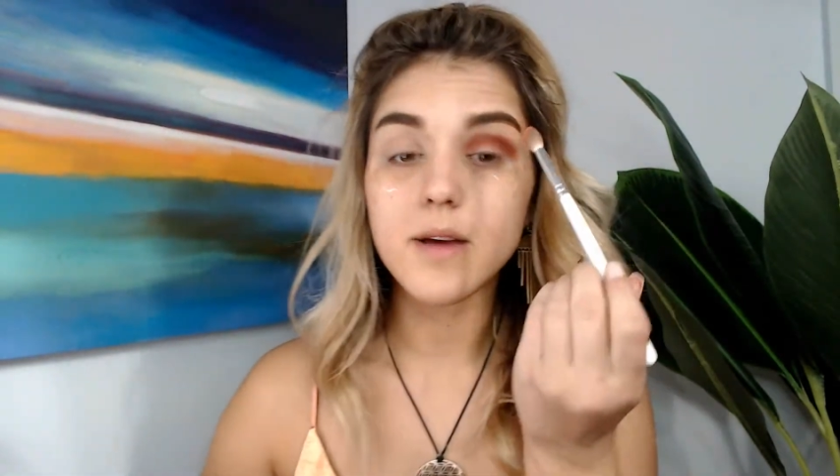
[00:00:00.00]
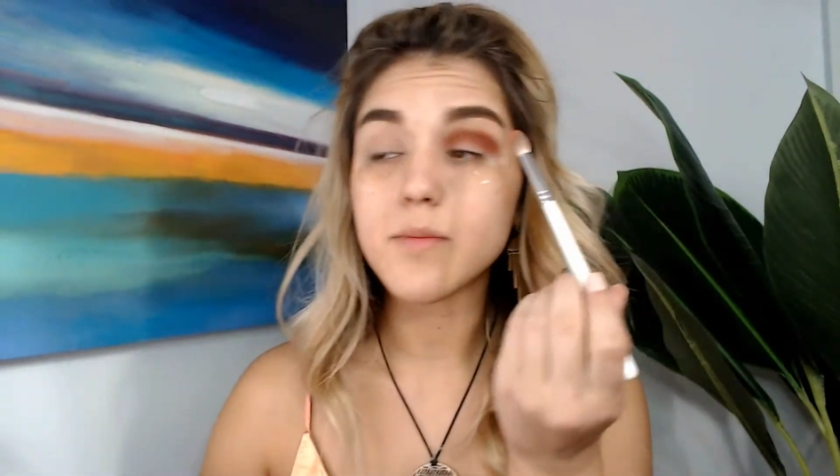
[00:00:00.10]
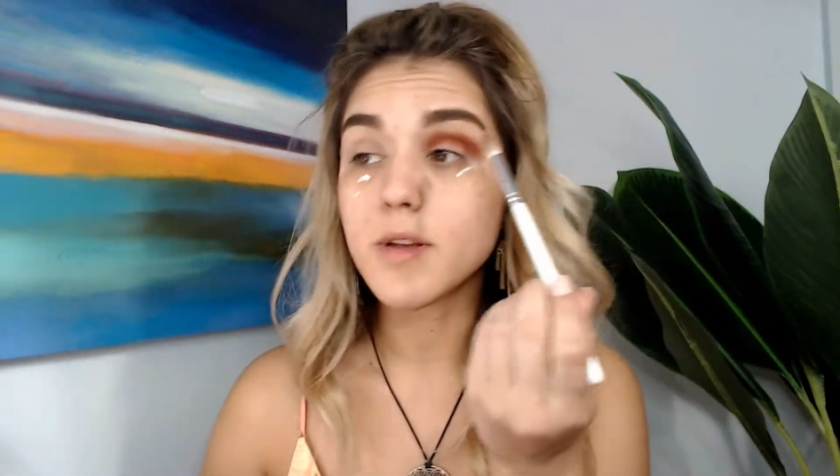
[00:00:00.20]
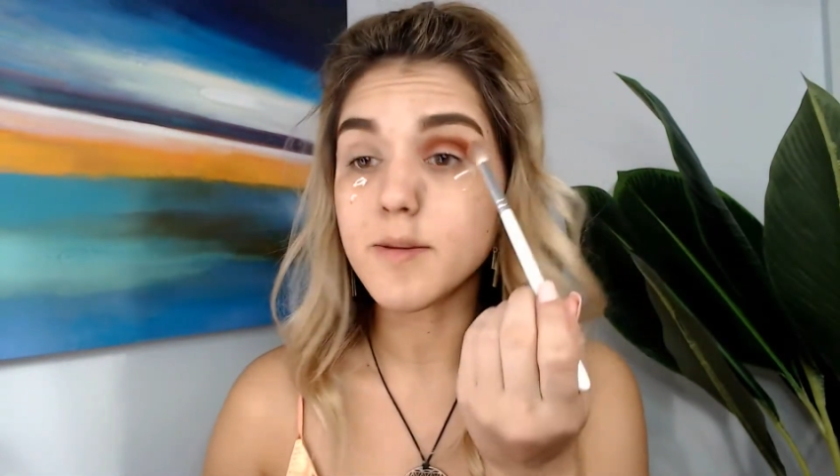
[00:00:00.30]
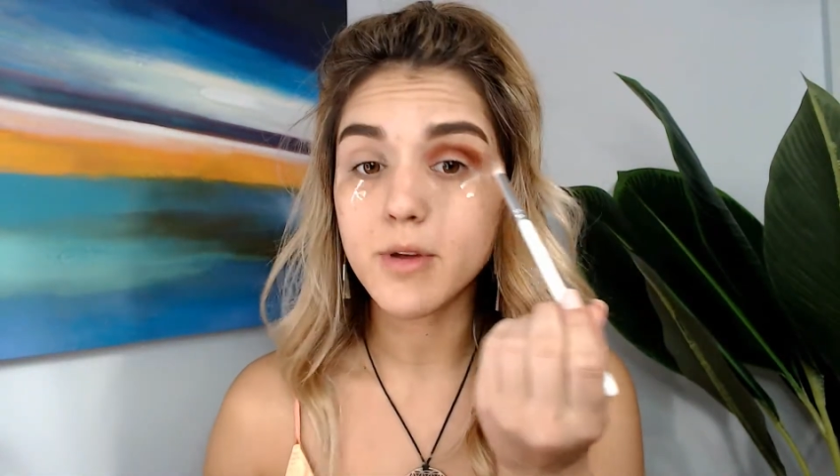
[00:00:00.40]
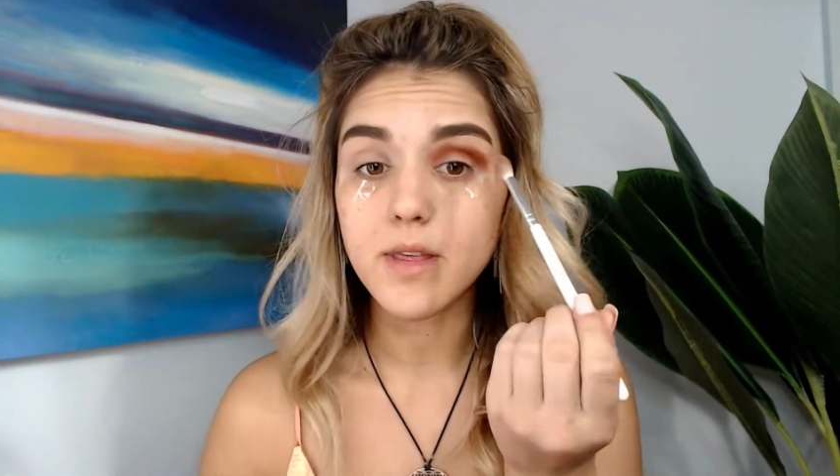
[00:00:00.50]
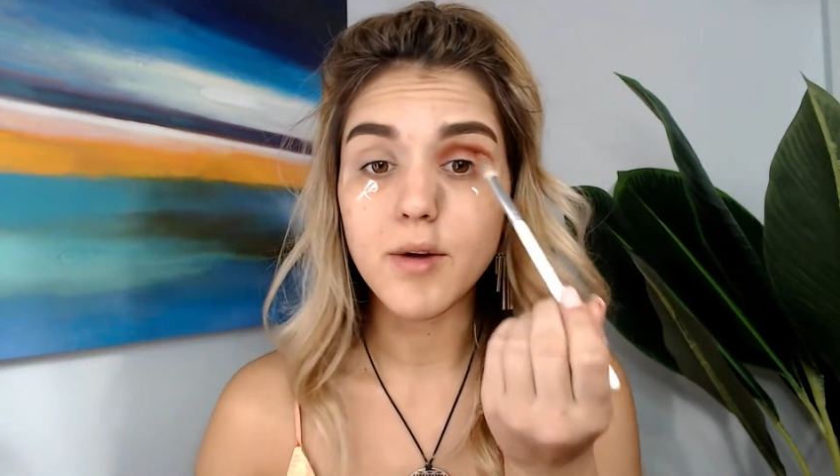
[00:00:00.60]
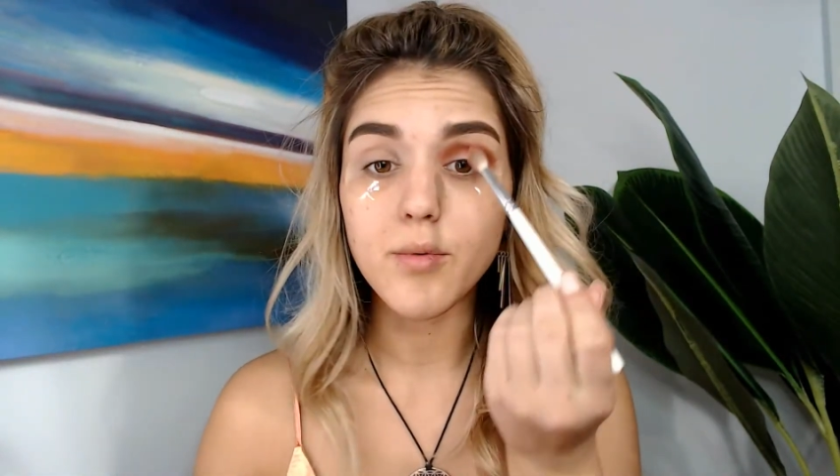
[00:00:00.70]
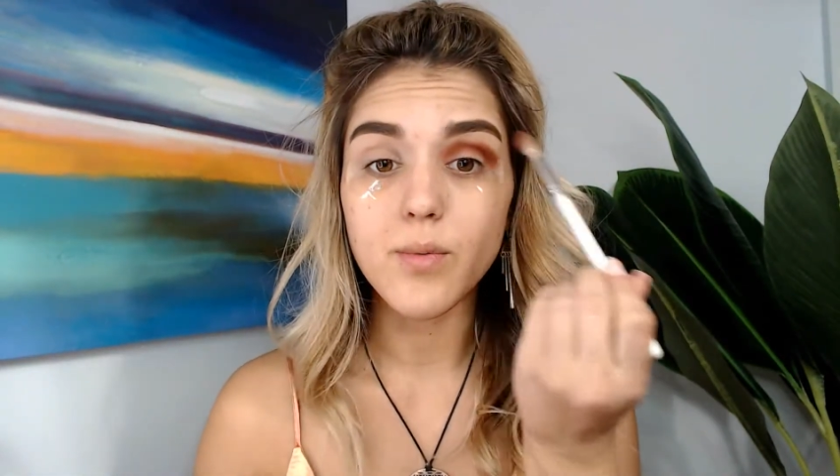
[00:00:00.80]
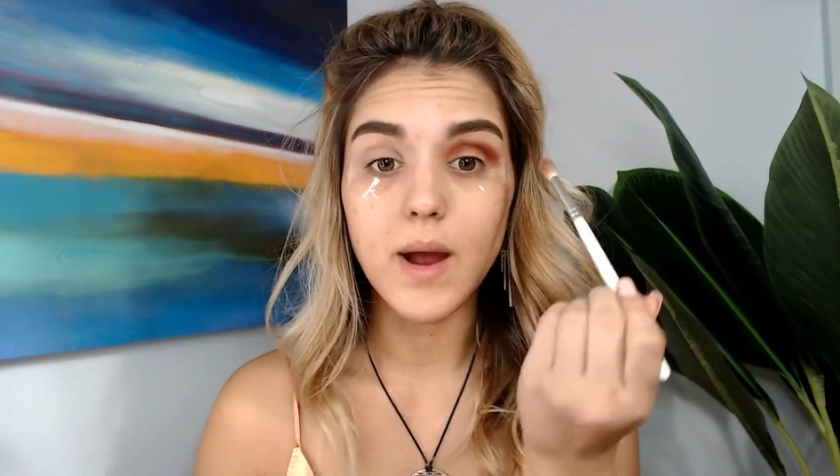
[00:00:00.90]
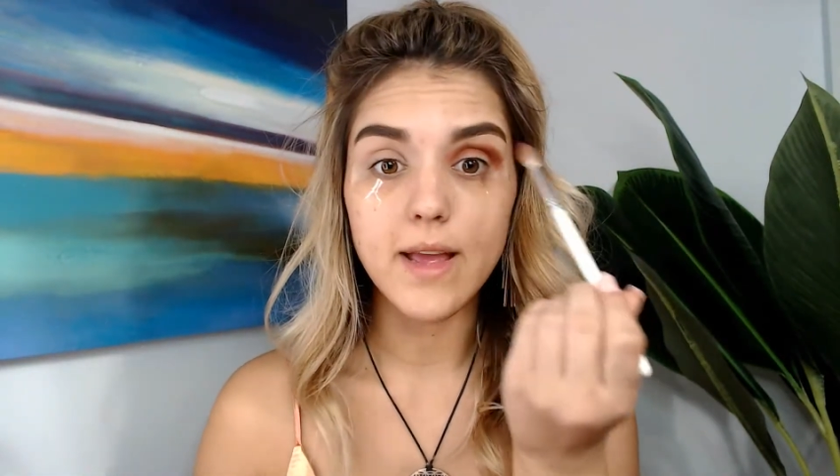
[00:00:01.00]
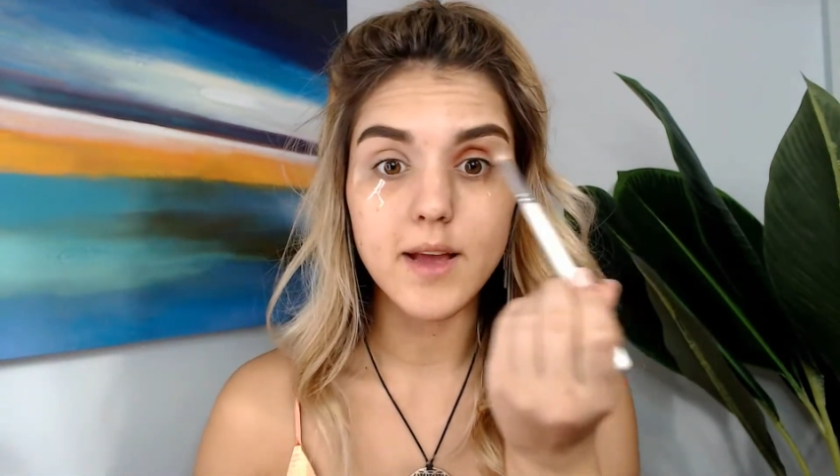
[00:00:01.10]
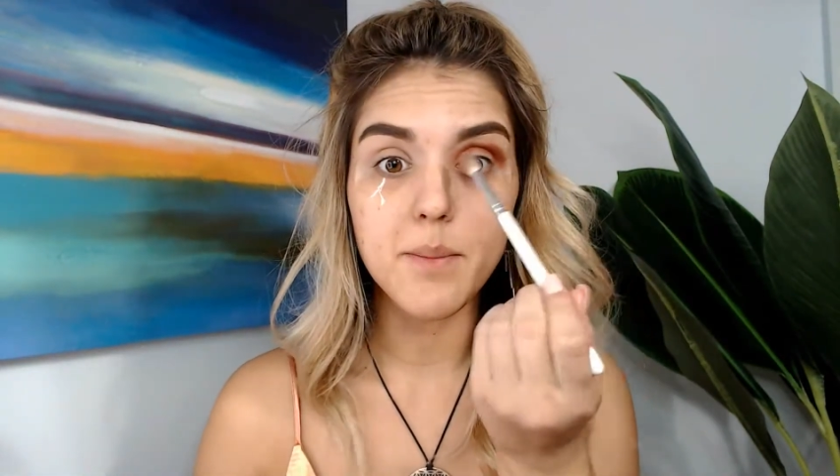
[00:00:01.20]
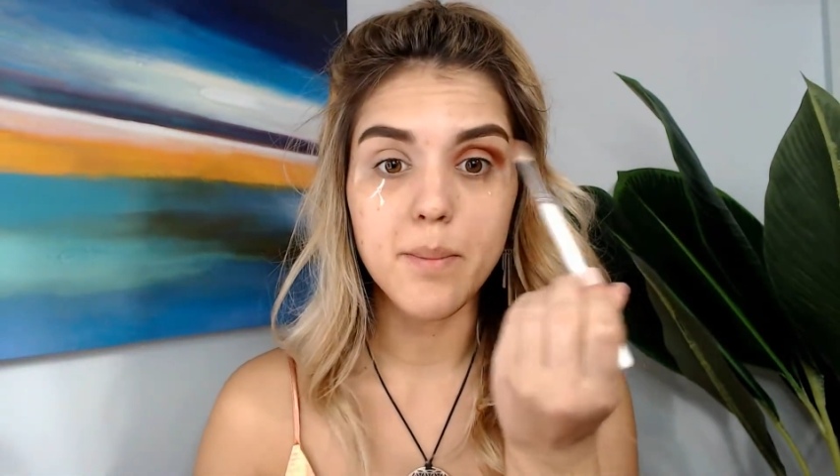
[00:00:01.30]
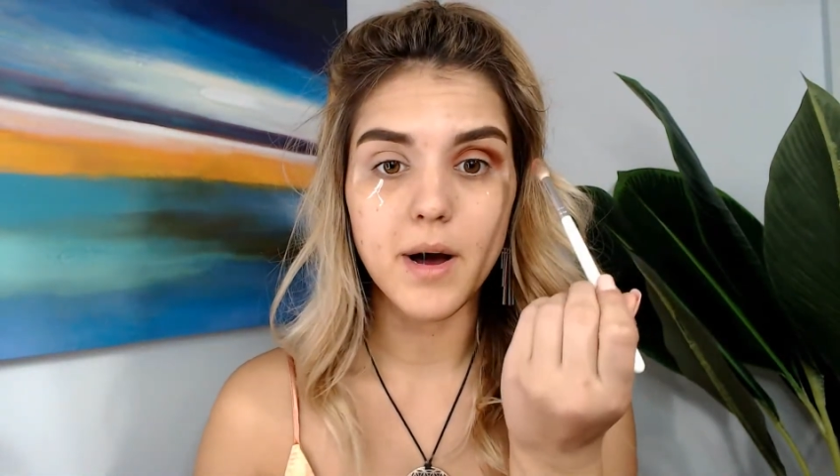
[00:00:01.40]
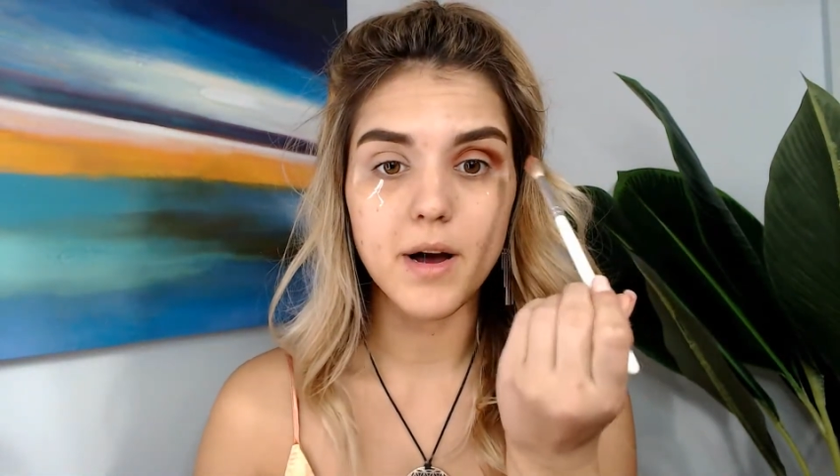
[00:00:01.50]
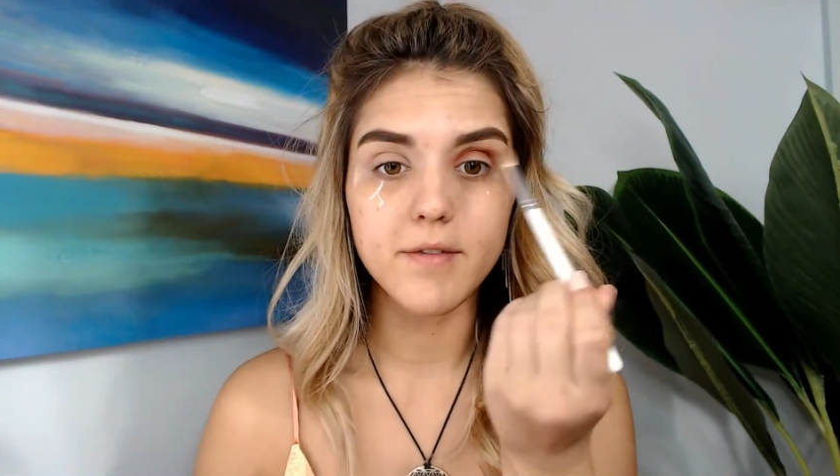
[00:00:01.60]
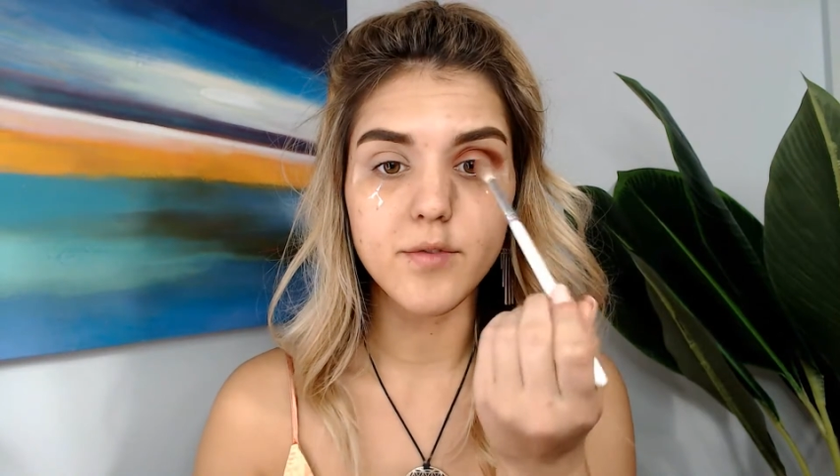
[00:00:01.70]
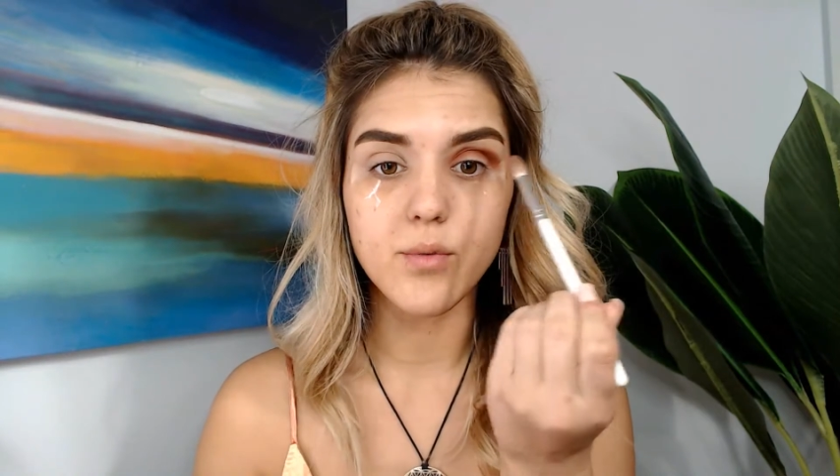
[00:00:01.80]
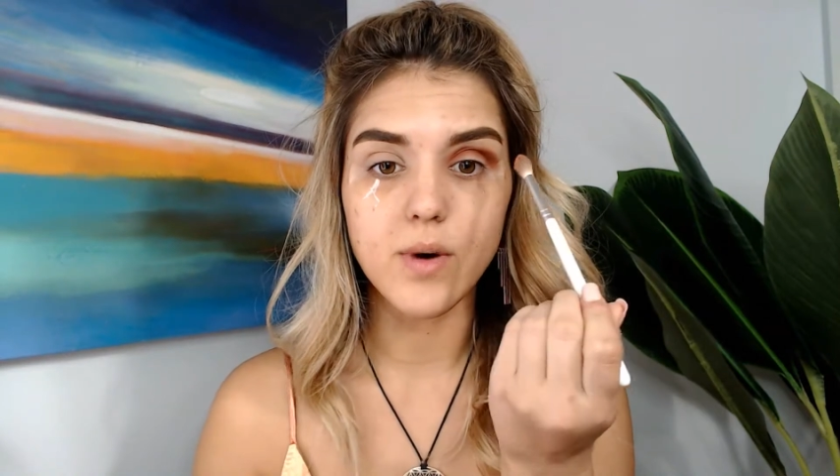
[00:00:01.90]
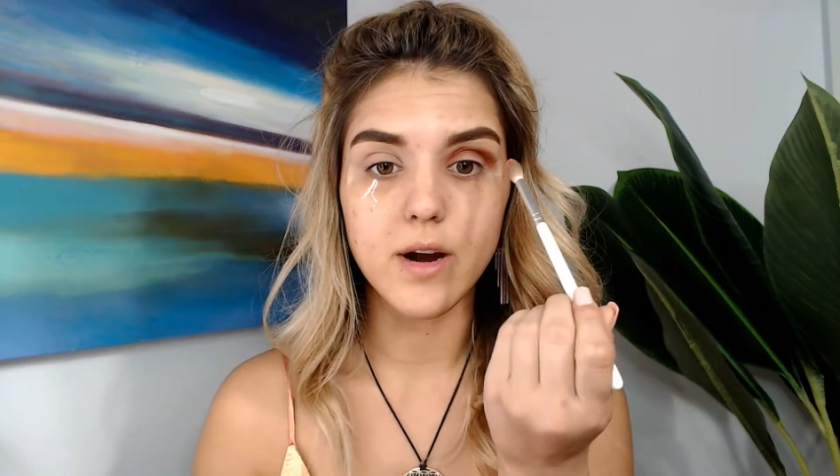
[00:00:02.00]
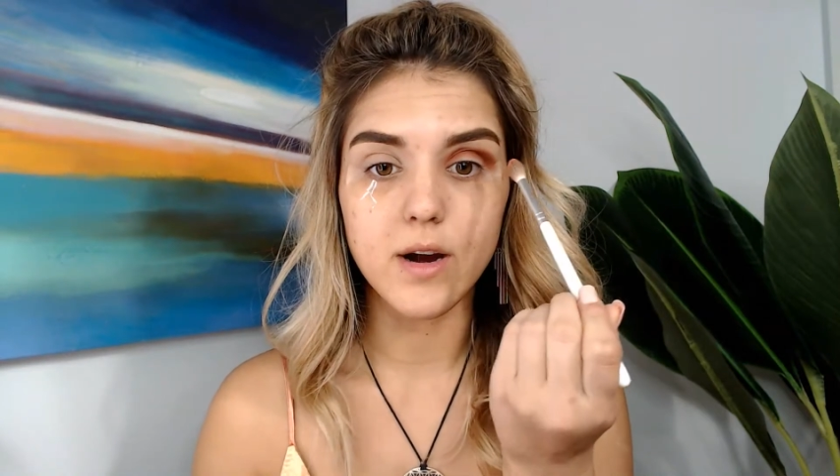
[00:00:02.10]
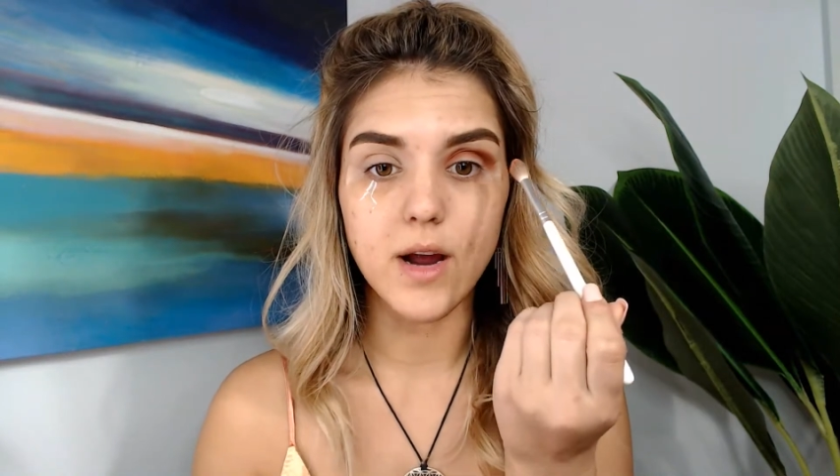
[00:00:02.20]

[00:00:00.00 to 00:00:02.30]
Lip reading: I'm going to put that right above where